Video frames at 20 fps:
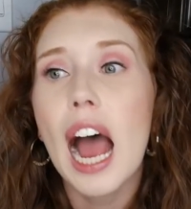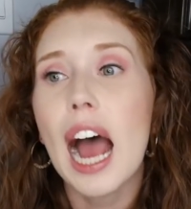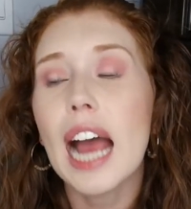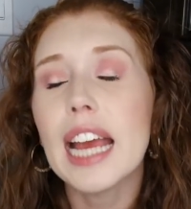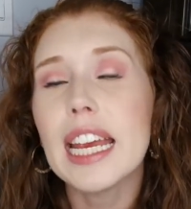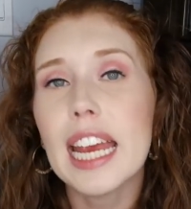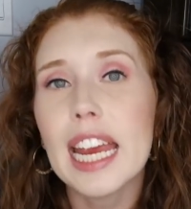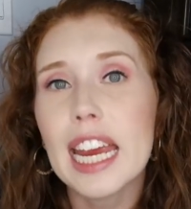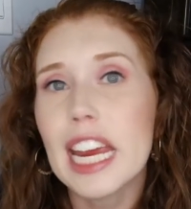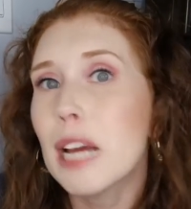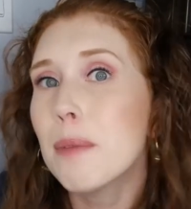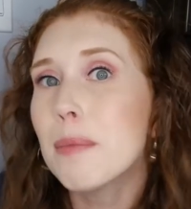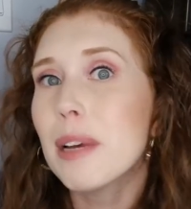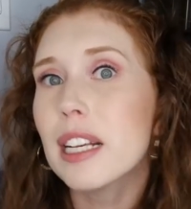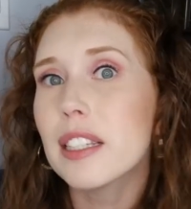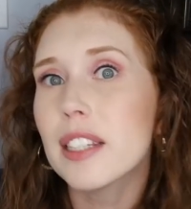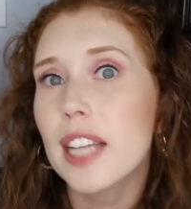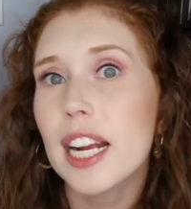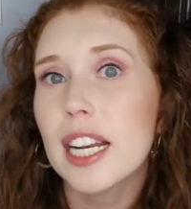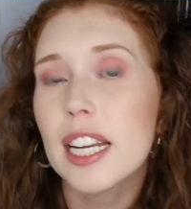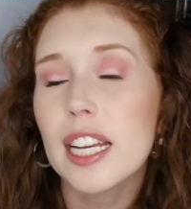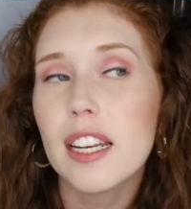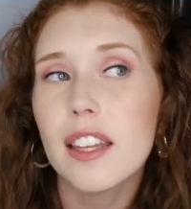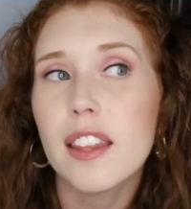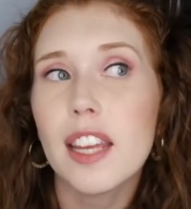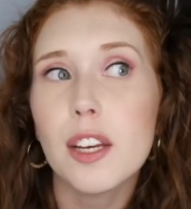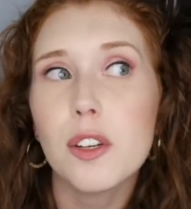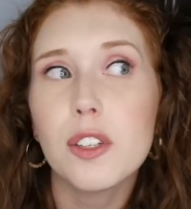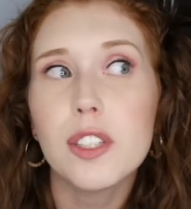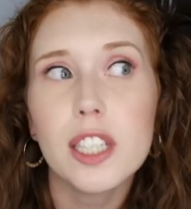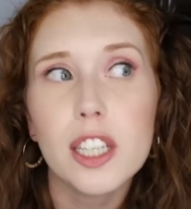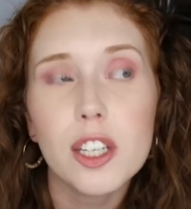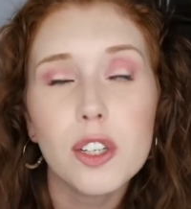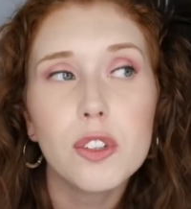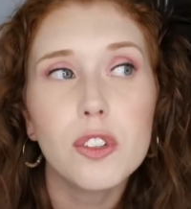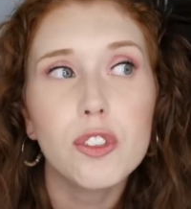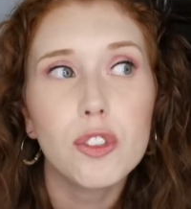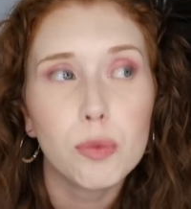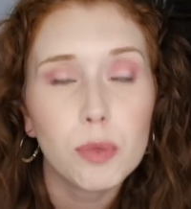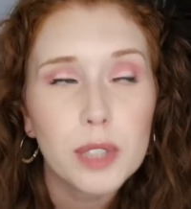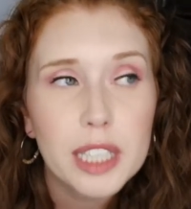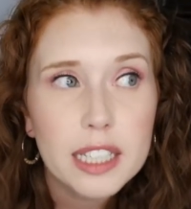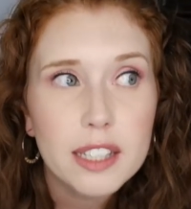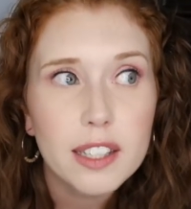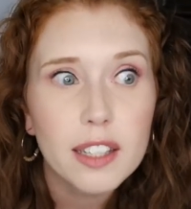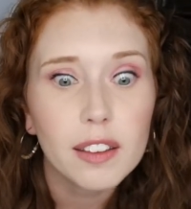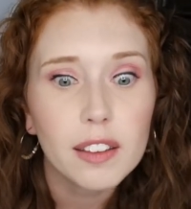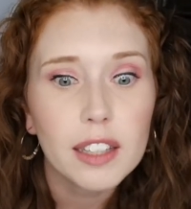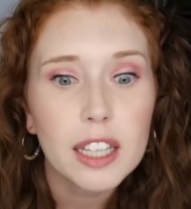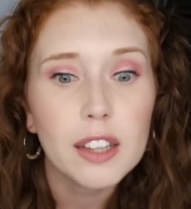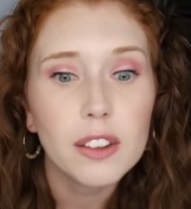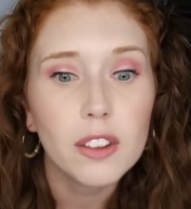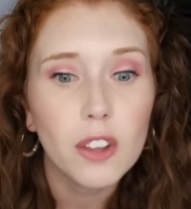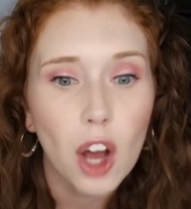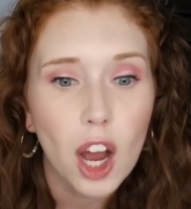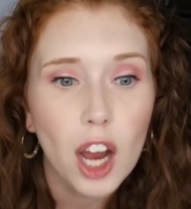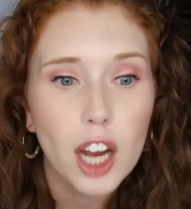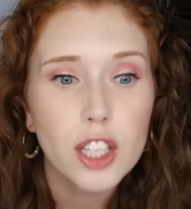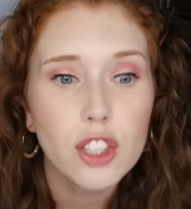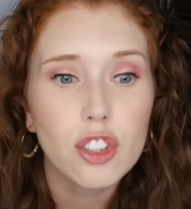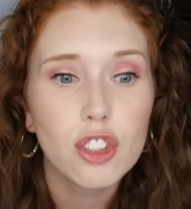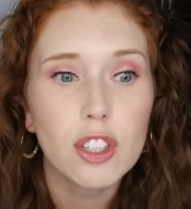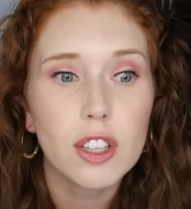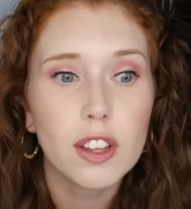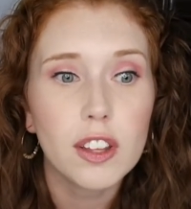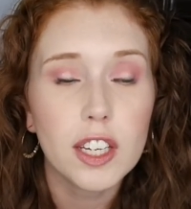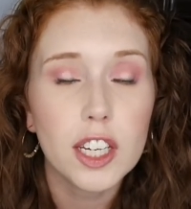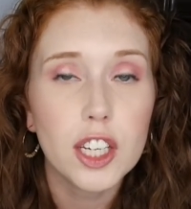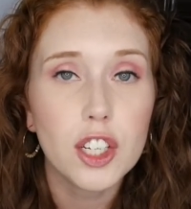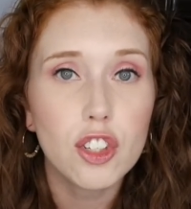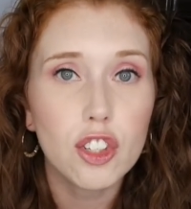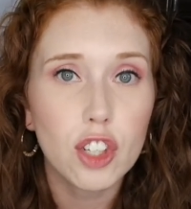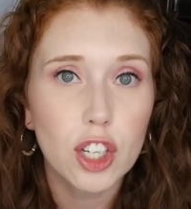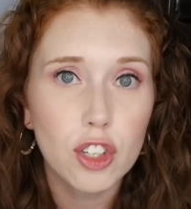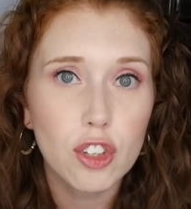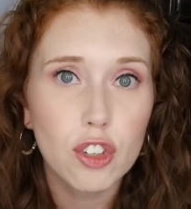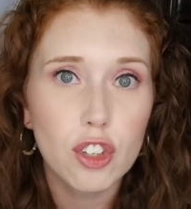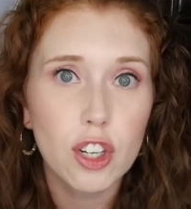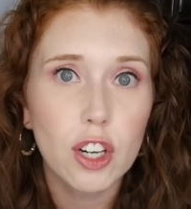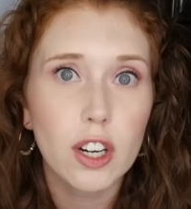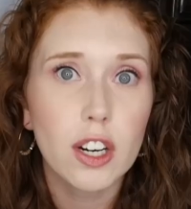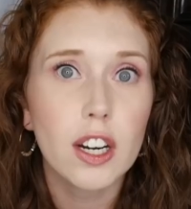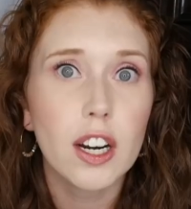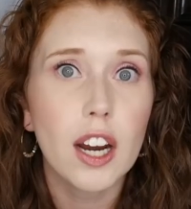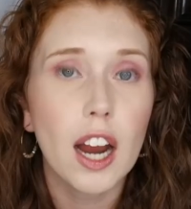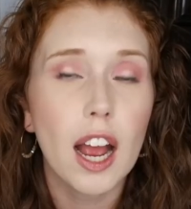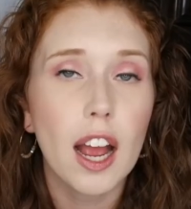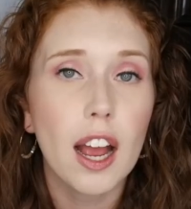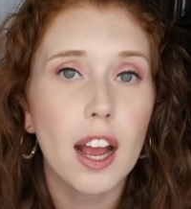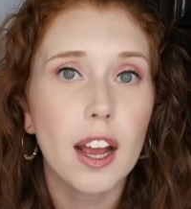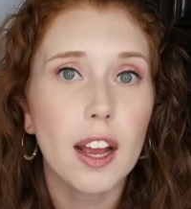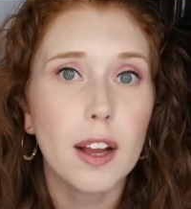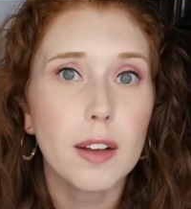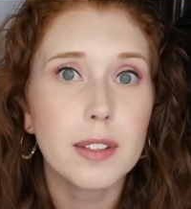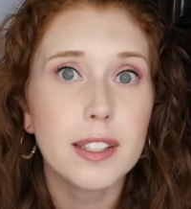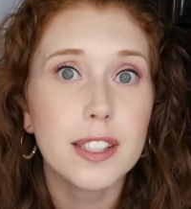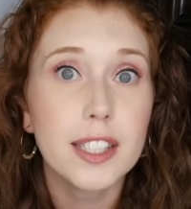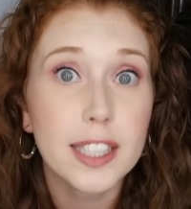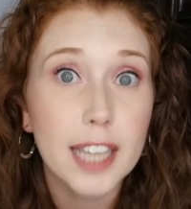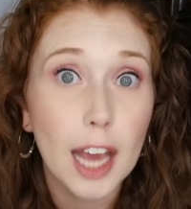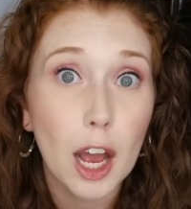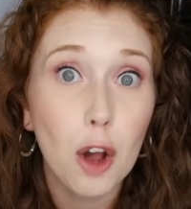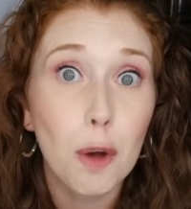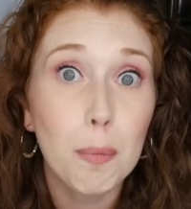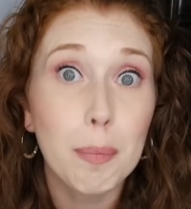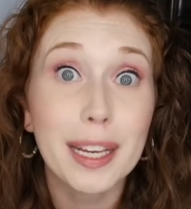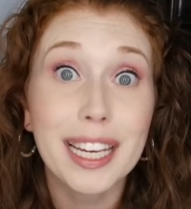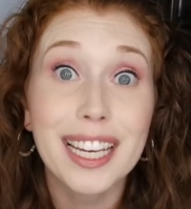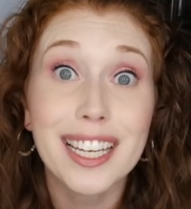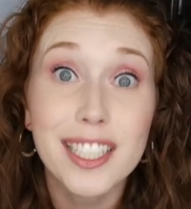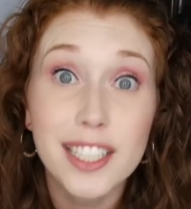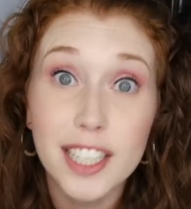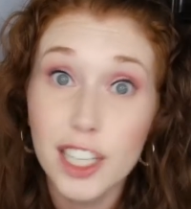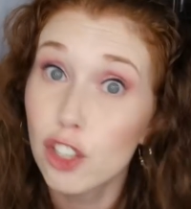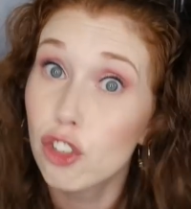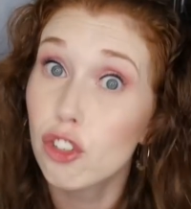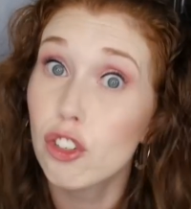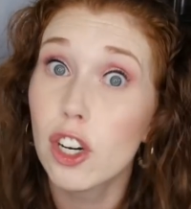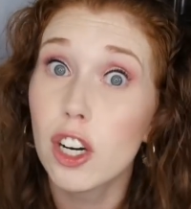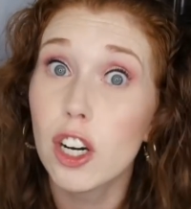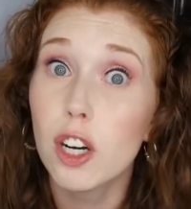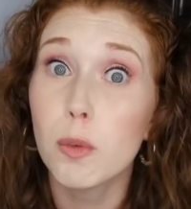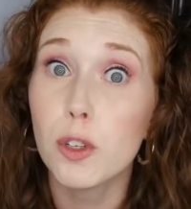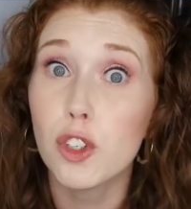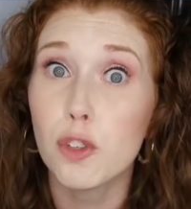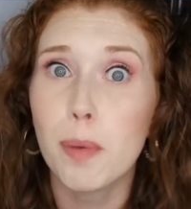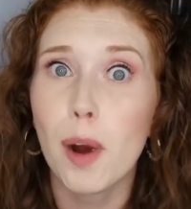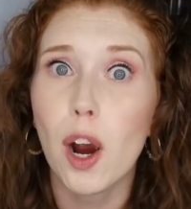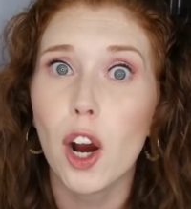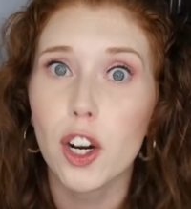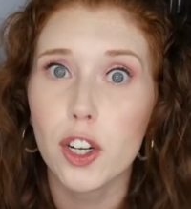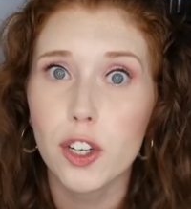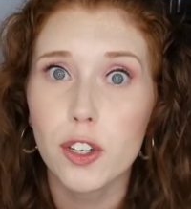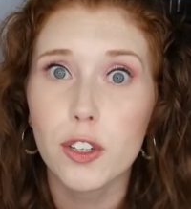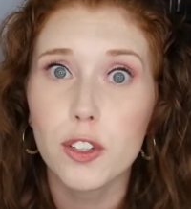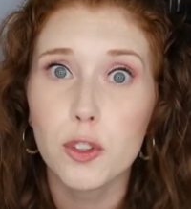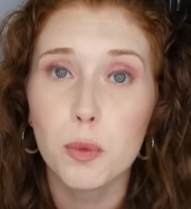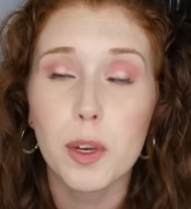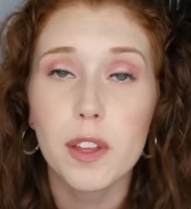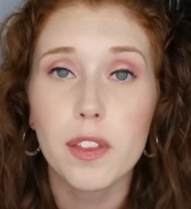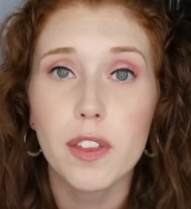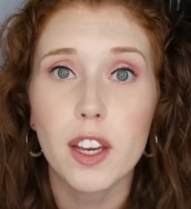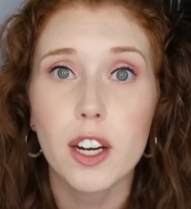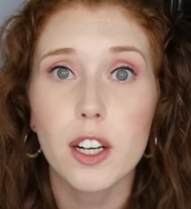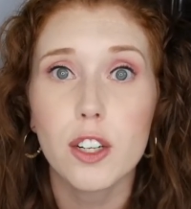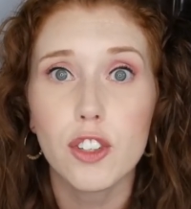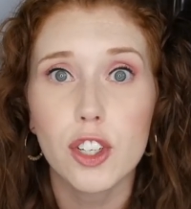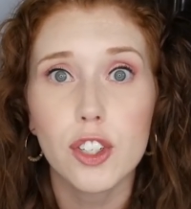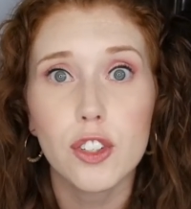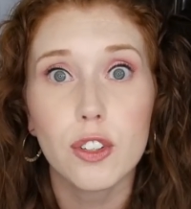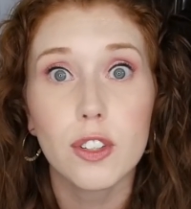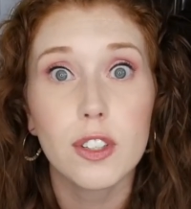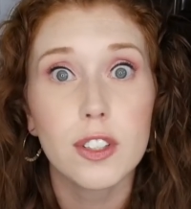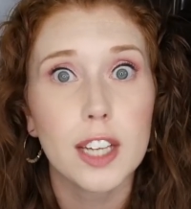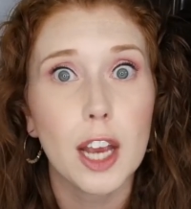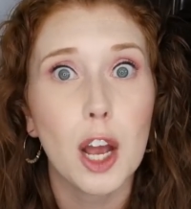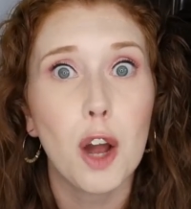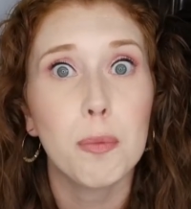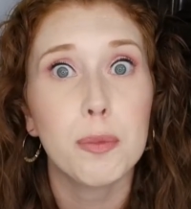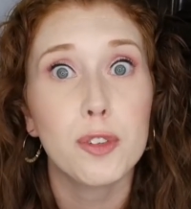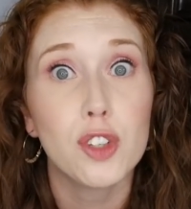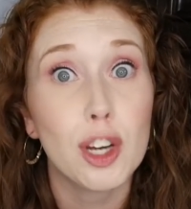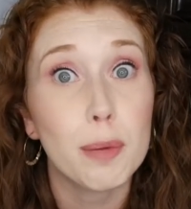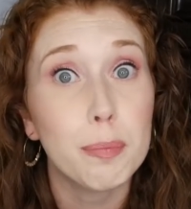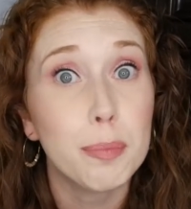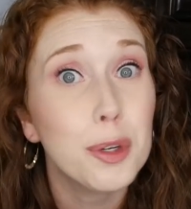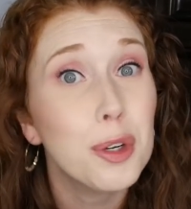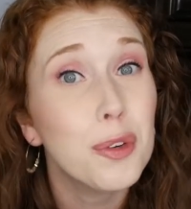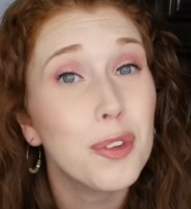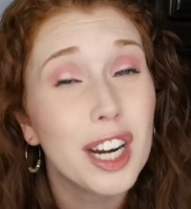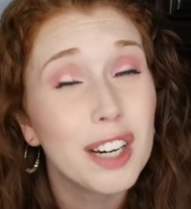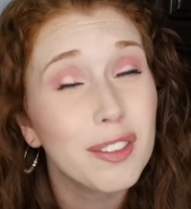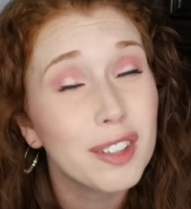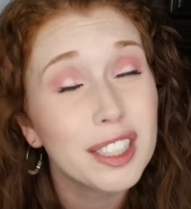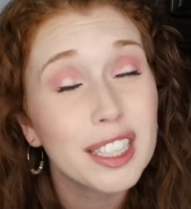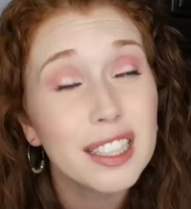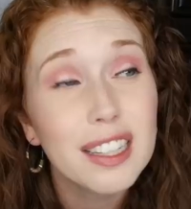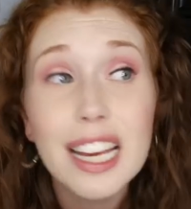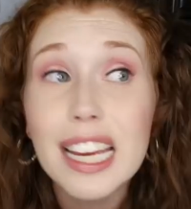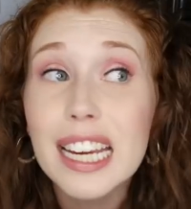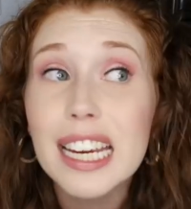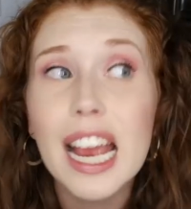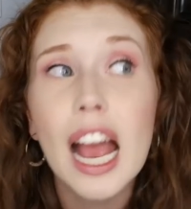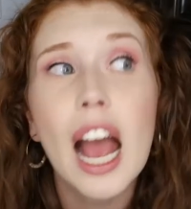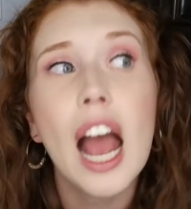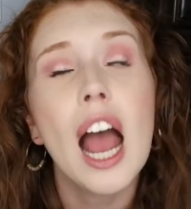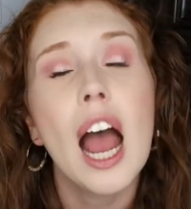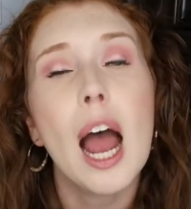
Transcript: I am excited. They did recently launch the Ginger uh, Scalp Conditioner, which partners with their Ginger Scalp Shampoo that I really like.